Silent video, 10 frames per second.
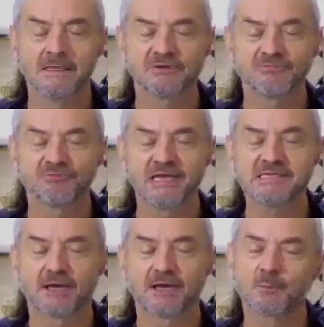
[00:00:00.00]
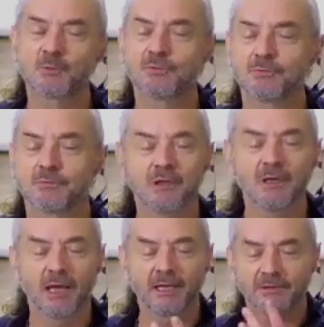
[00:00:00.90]
So face up,
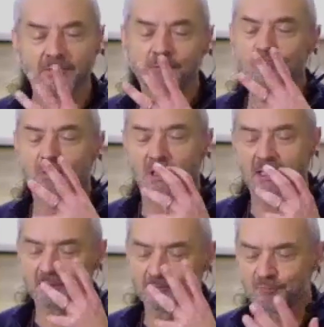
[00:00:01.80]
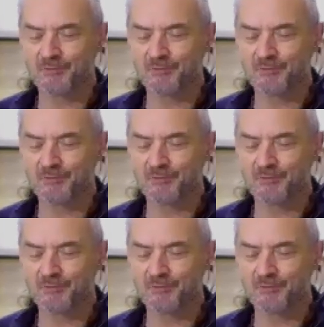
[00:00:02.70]
and uh,